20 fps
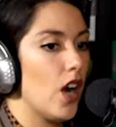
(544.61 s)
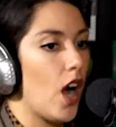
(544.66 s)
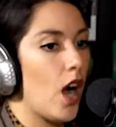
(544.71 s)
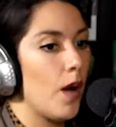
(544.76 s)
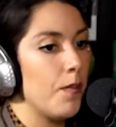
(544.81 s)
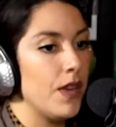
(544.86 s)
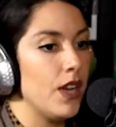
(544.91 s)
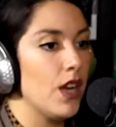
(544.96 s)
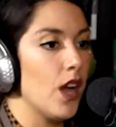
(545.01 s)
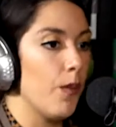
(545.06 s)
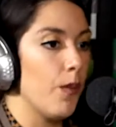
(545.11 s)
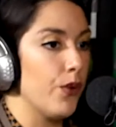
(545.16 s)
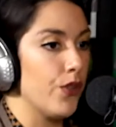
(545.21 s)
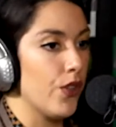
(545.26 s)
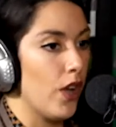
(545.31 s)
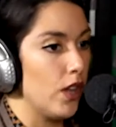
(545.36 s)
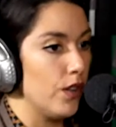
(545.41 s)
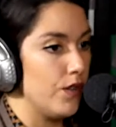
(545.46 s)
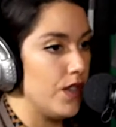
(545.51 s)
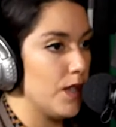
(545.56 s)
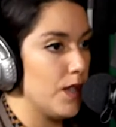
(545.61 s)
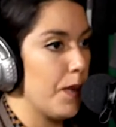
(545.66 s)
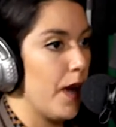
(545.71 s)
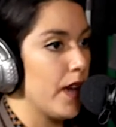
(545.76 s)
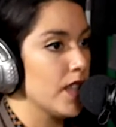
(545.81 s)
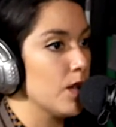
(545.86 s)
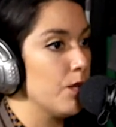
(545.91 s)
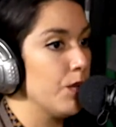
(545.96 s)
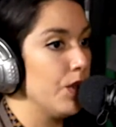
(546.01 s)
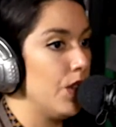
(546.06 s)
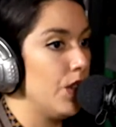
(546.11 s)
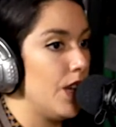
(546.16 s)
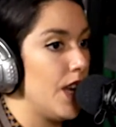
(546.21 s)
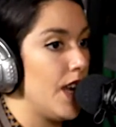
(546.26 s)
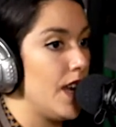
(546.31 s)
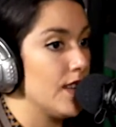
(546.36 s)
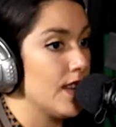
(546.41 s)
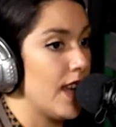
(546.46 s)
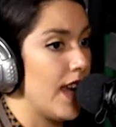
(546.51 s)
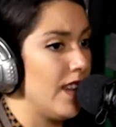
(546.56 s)
coming up with all of these
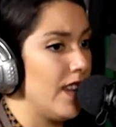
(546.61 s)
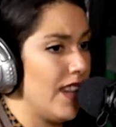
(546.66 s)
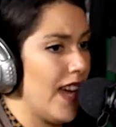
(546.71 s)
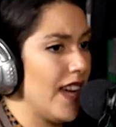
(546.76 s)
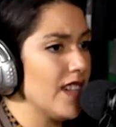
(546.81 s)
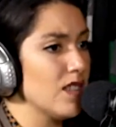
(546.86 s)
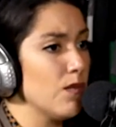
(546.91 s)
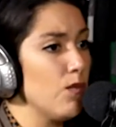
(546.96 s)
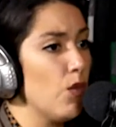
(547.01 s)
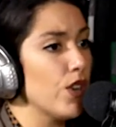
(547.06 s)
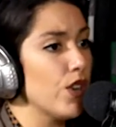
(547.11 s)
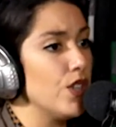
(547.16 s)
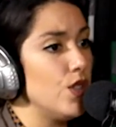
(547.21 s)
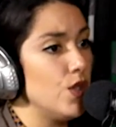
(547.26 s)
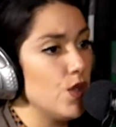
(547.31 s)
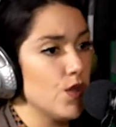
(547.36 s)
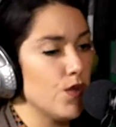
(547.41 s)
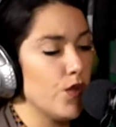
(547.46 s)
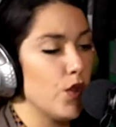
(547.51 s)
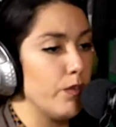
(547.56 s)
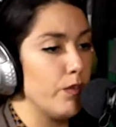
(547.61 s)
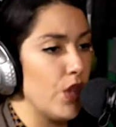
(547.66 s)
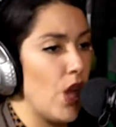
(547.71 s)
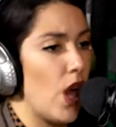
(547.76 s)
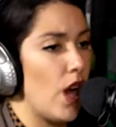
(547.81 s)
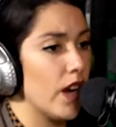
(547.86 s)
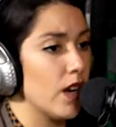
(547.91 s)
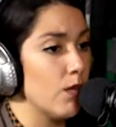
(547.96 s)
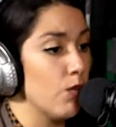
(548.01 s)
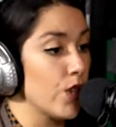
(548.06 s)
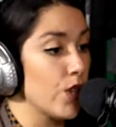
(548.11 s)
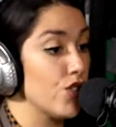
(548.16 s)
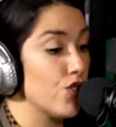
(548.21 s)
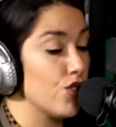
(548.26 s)
possibilities, and that's a more useful blog and a more